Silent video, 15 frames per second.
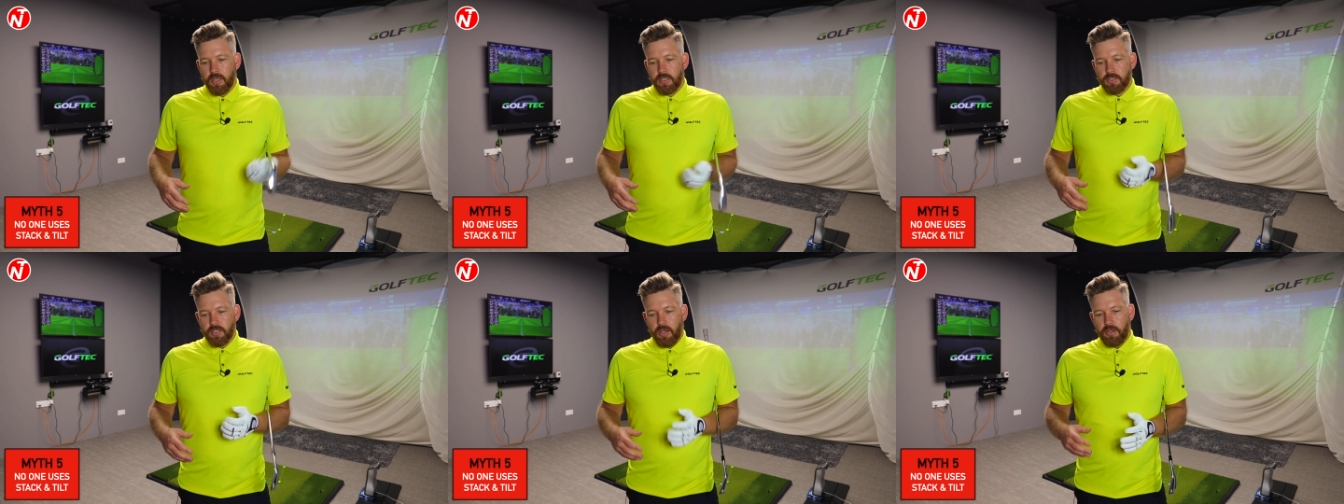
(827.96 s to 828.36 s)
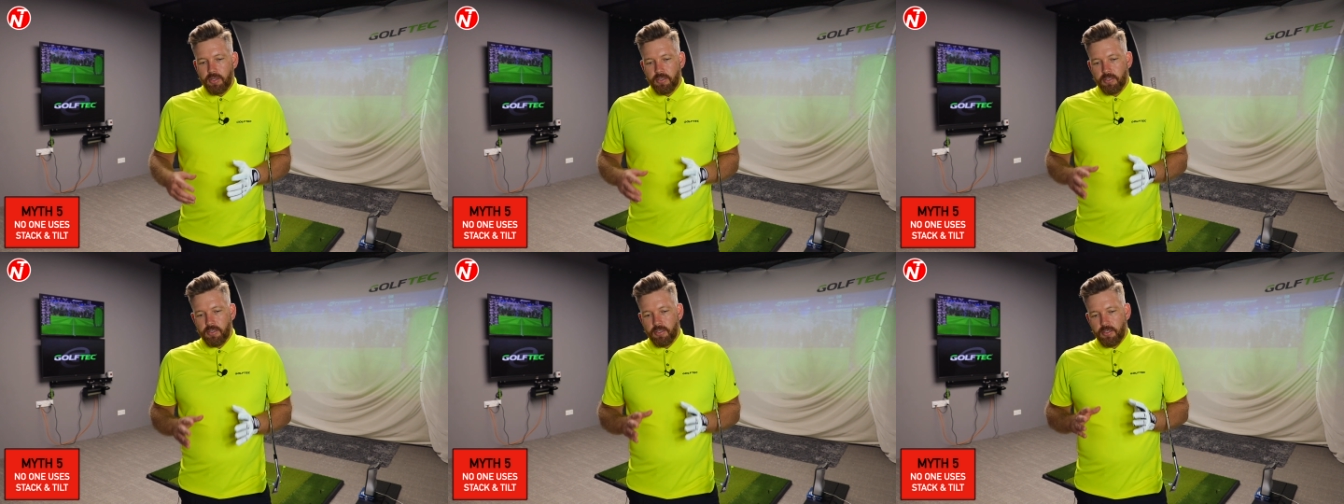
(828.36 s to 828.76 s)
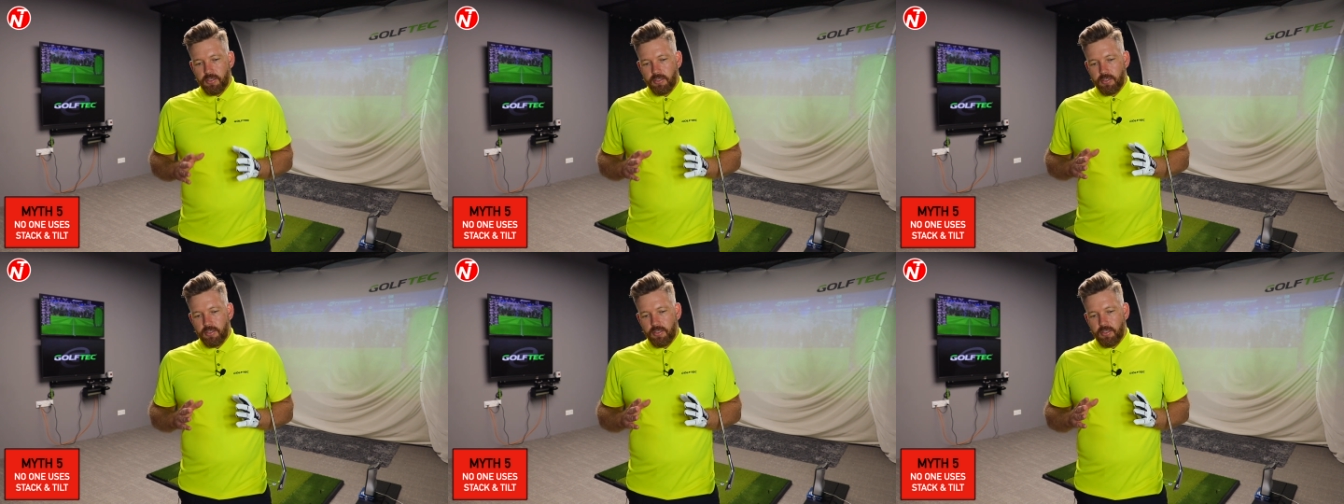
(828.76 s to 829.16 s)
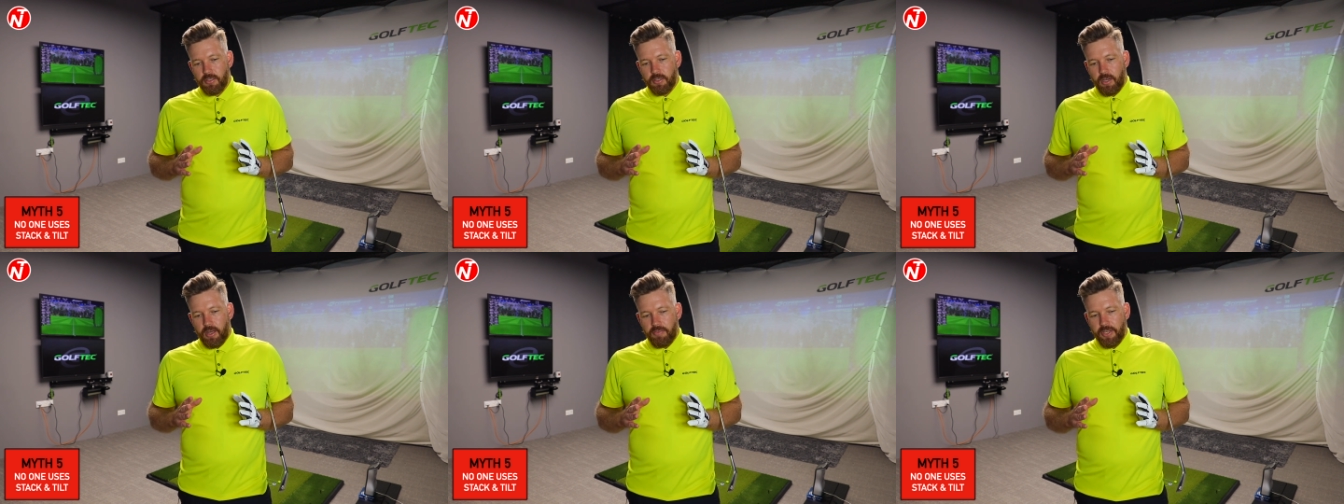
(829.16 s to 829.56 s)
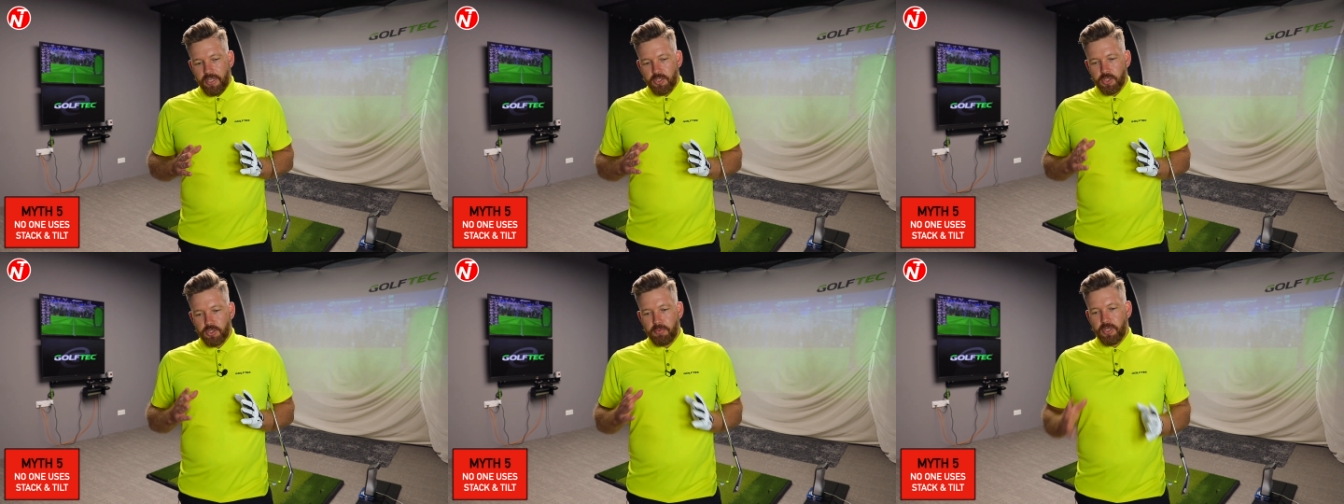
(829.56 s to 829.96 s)
So I think
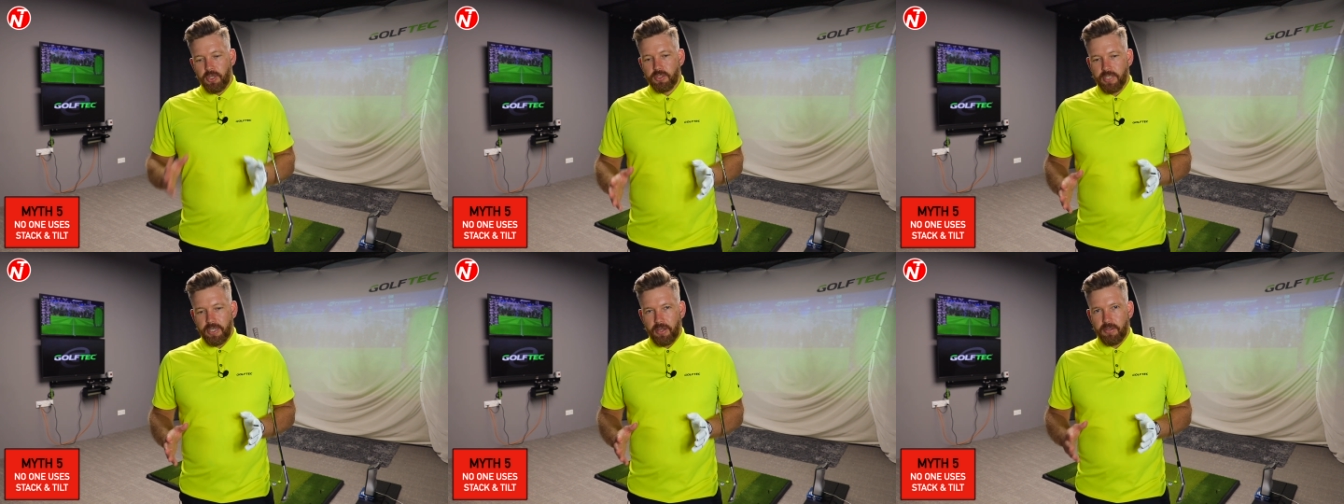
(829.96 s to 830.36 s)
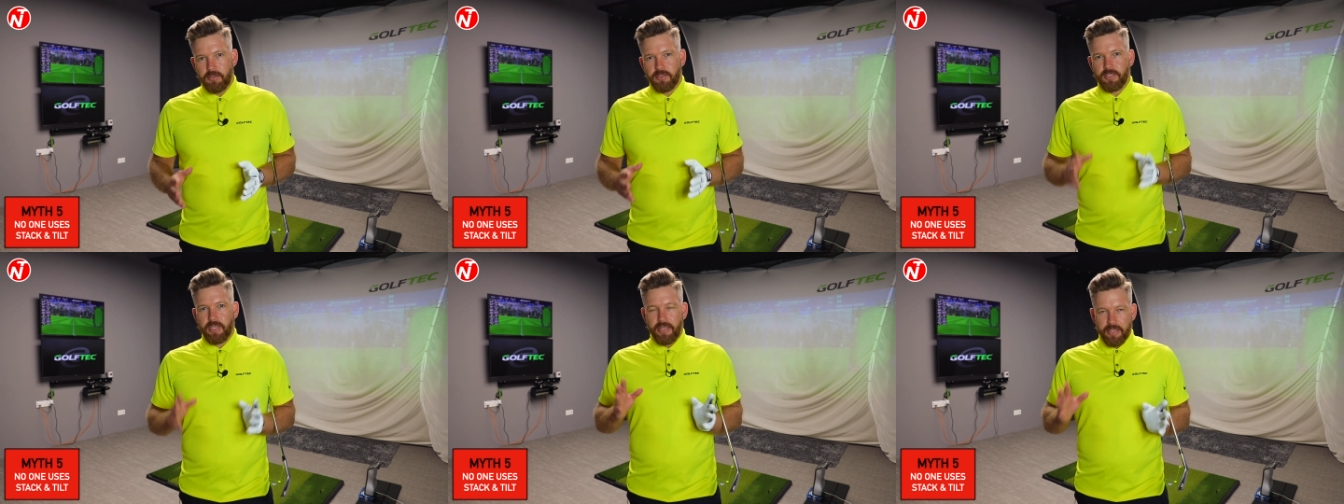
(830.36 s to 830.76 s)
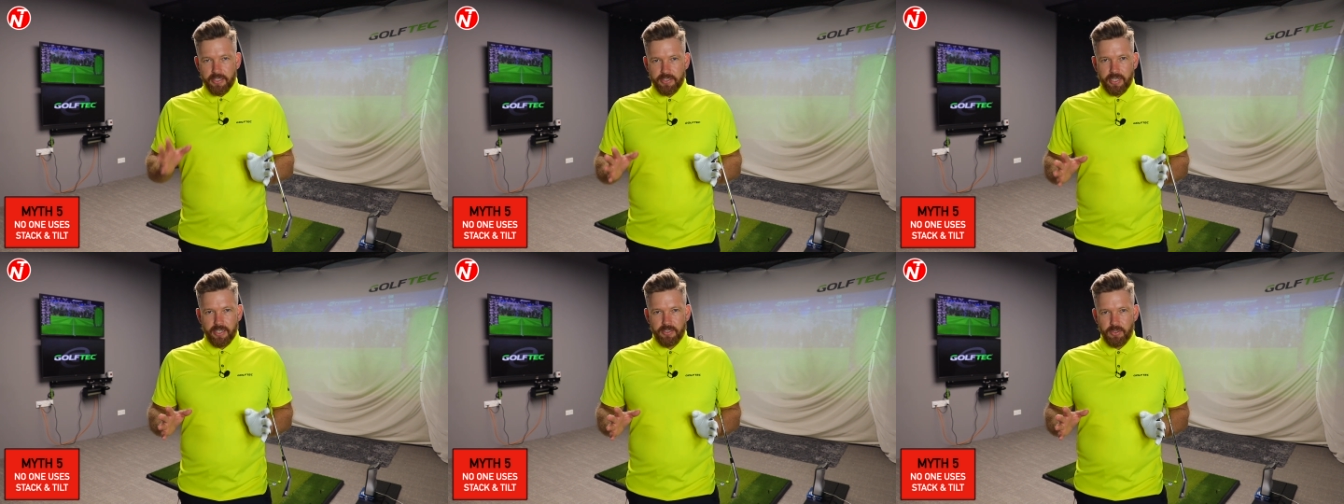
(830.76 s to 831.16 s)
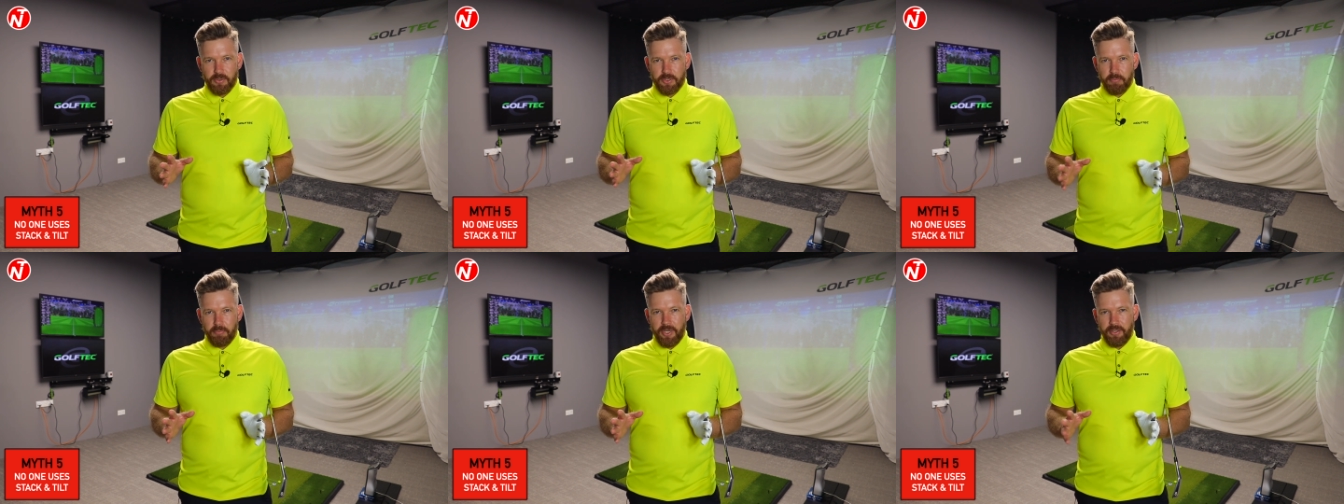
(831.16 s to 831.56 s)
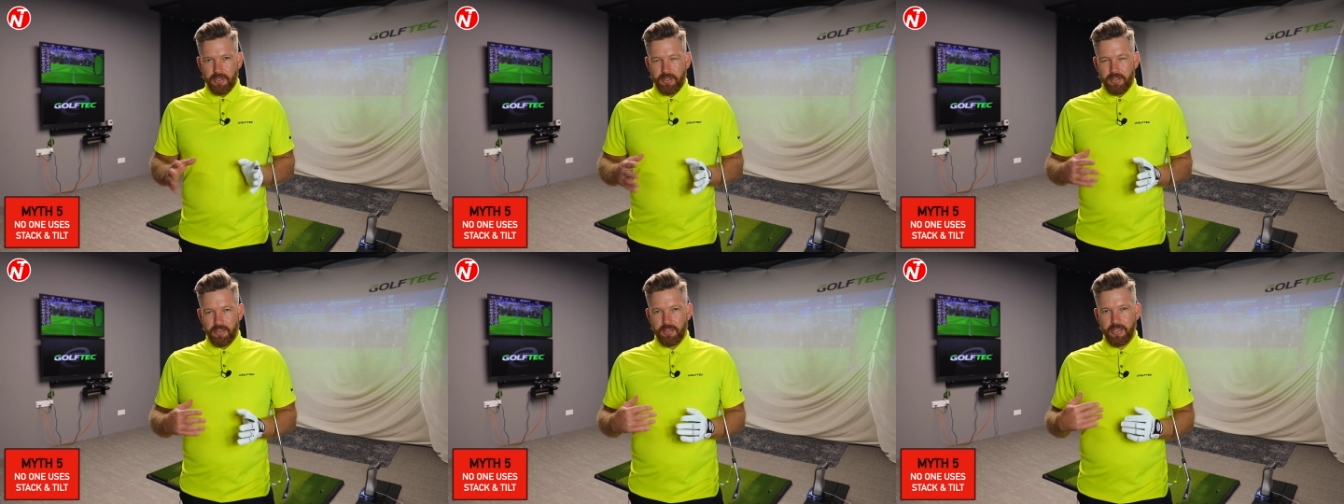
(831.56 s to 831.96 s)
just because they don't say they're stack and tilt doesn't mean
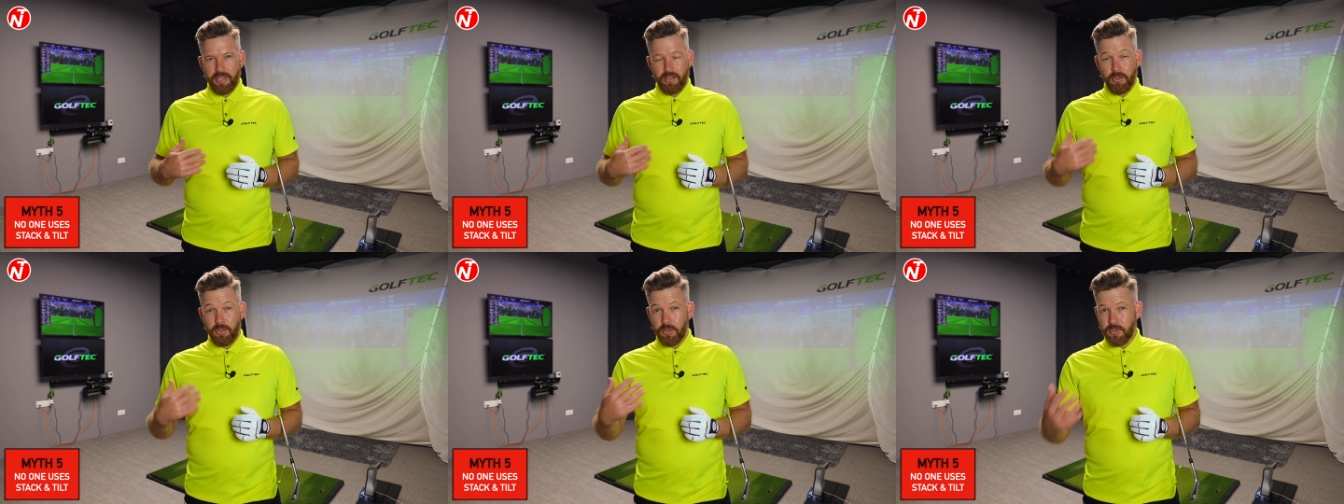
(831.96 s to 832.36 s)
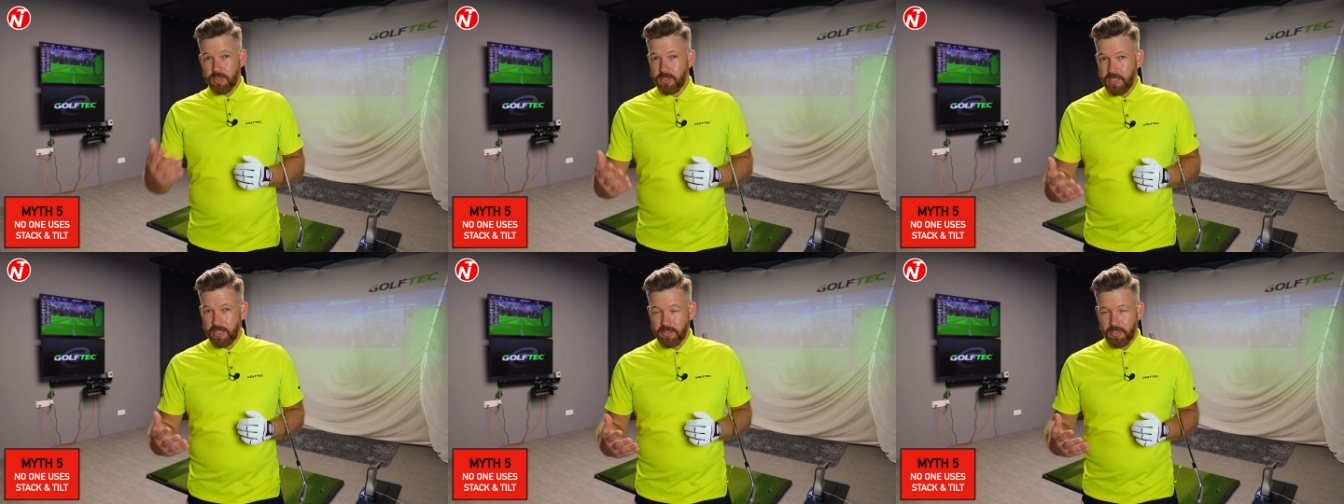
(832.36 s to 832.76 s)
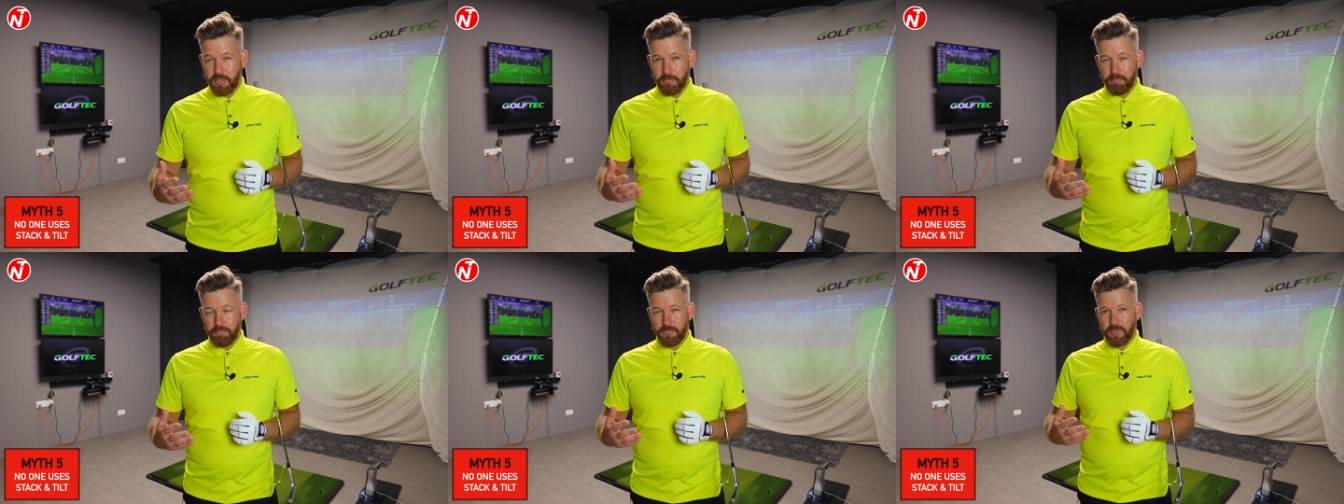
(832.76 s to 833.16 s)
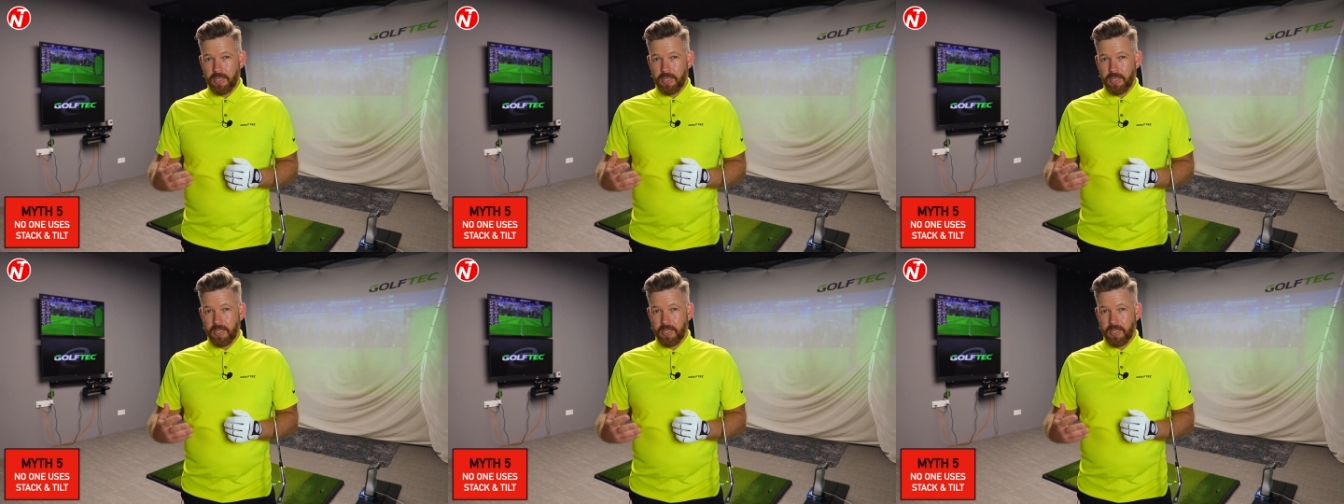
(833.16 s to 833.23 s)
that they don't use the system